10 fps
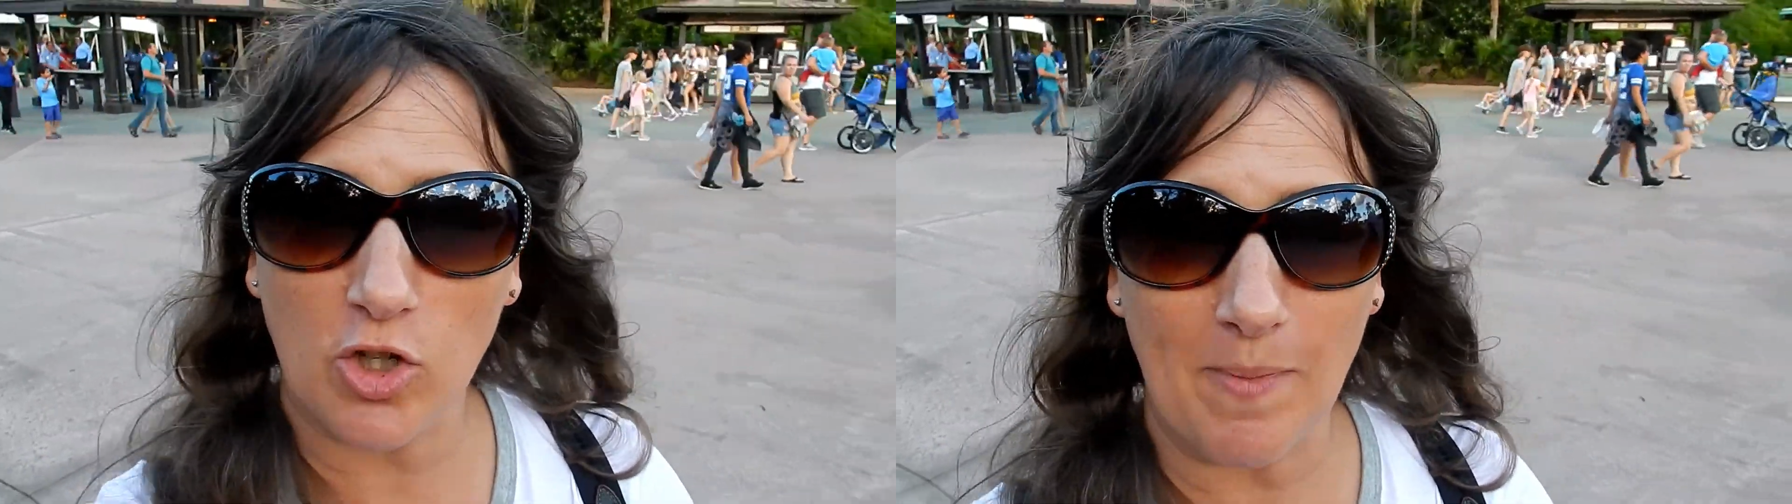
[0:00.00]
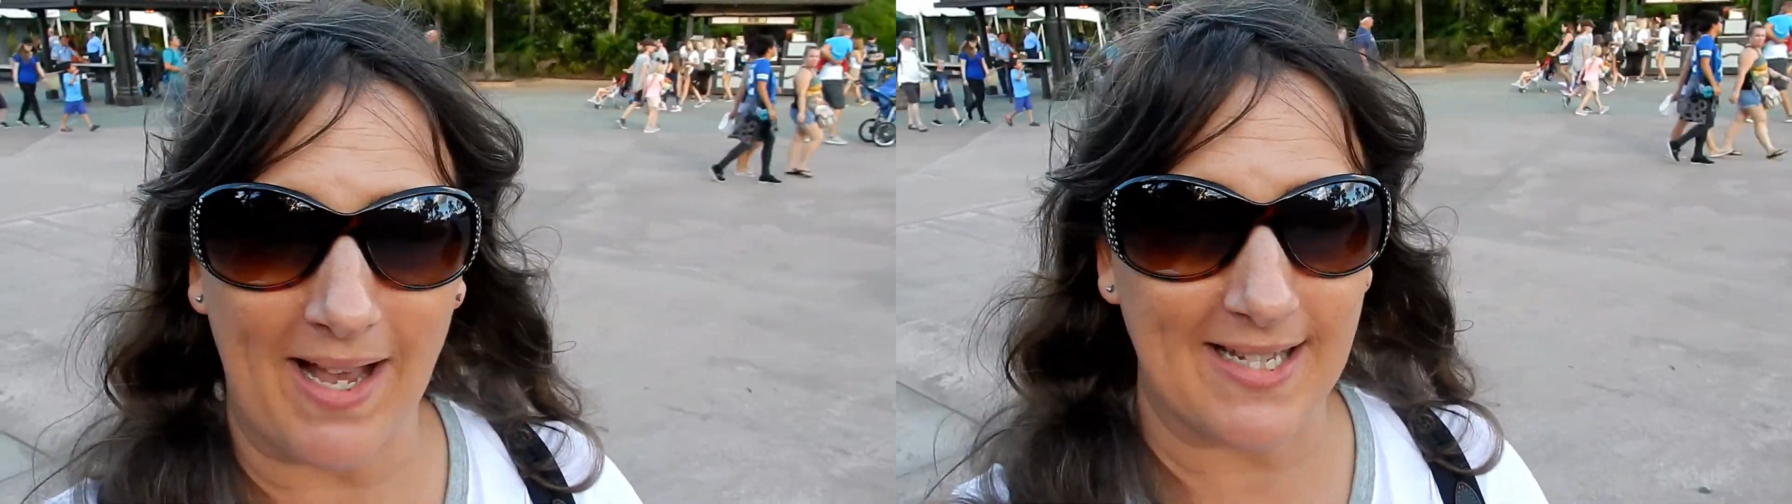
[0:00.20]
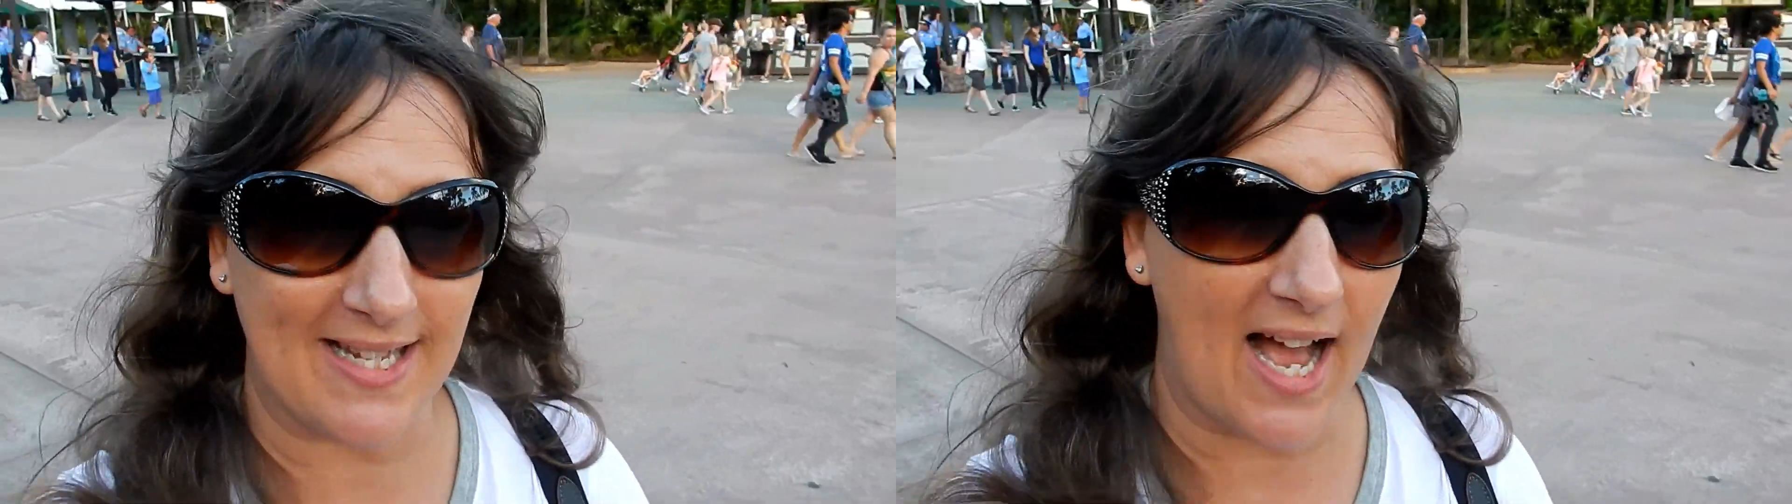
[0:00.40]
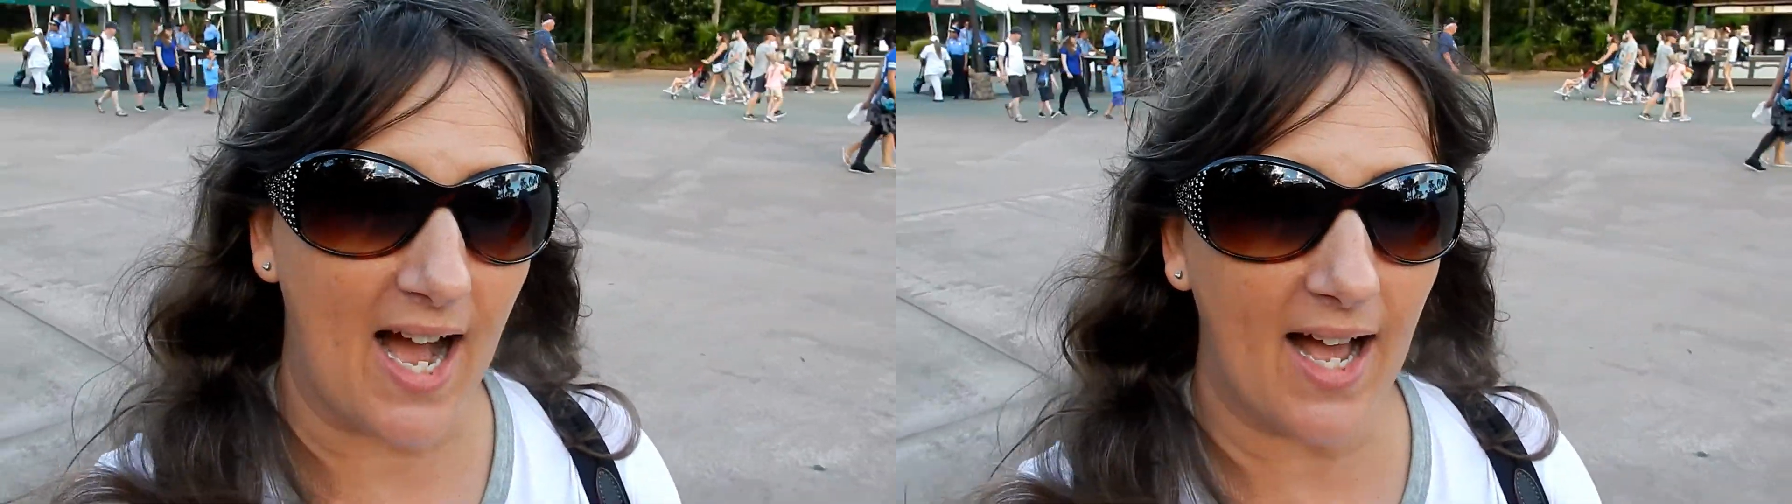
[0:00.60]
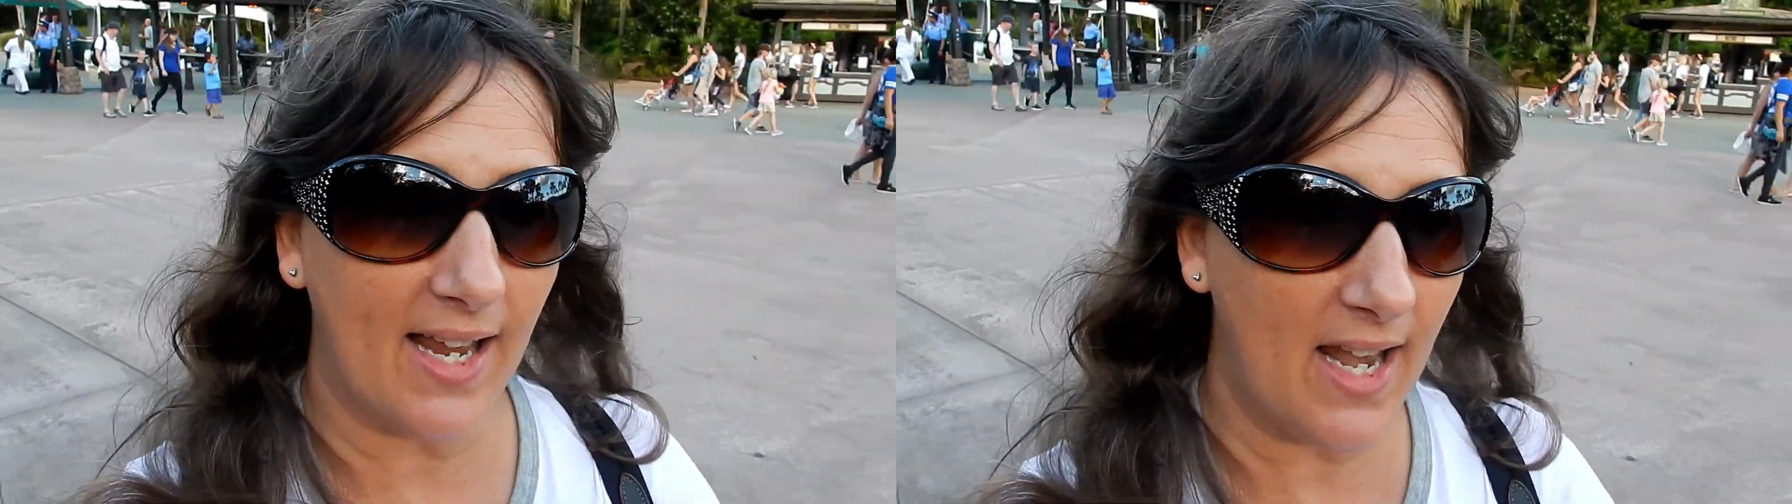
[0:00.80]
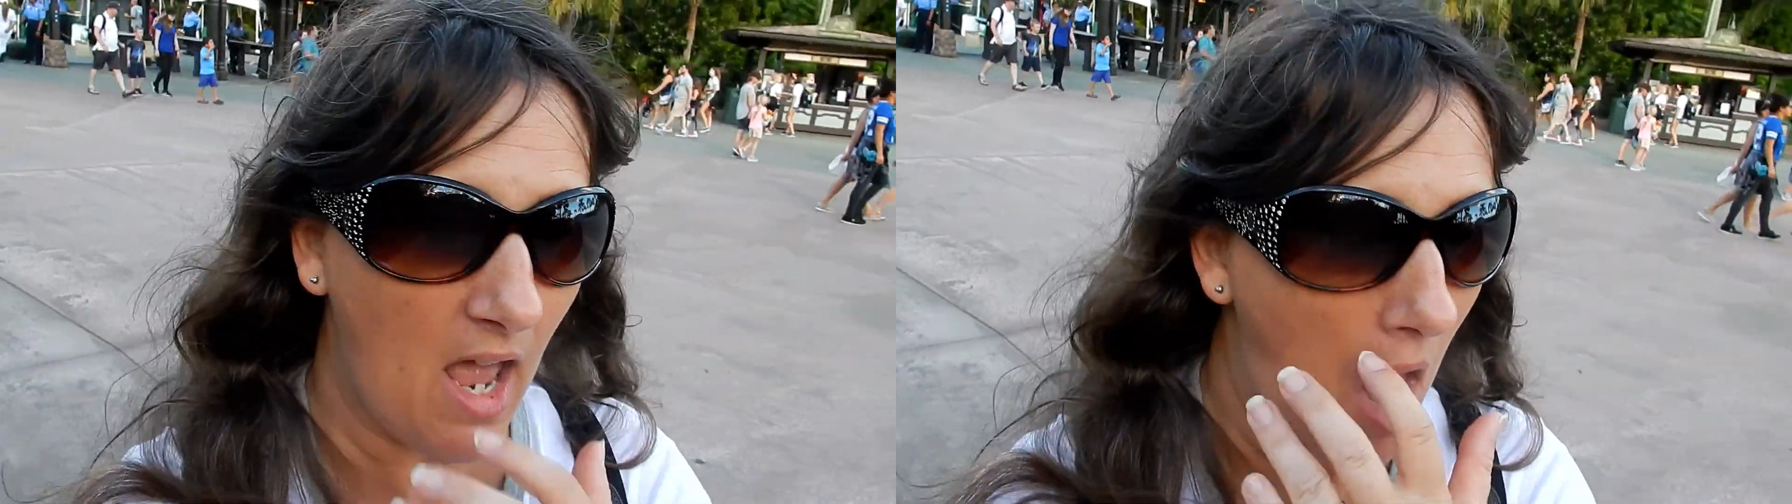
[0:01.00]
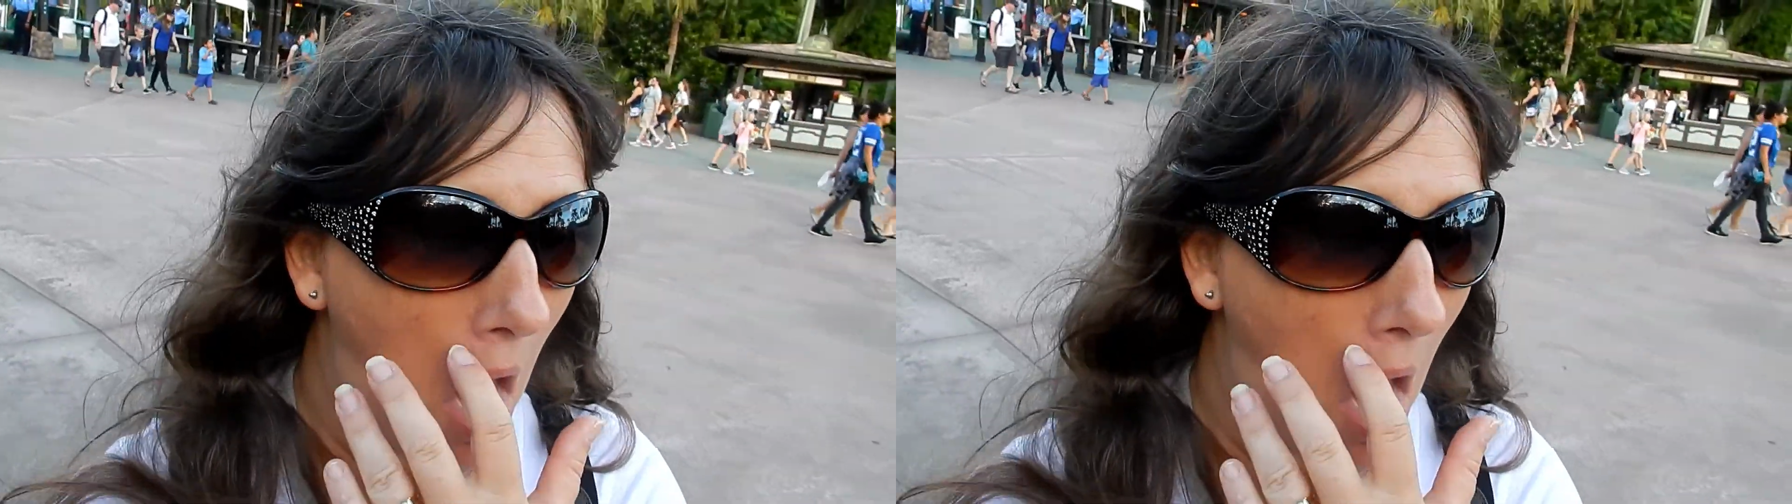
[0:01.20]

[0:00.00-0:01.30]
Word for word: to my side,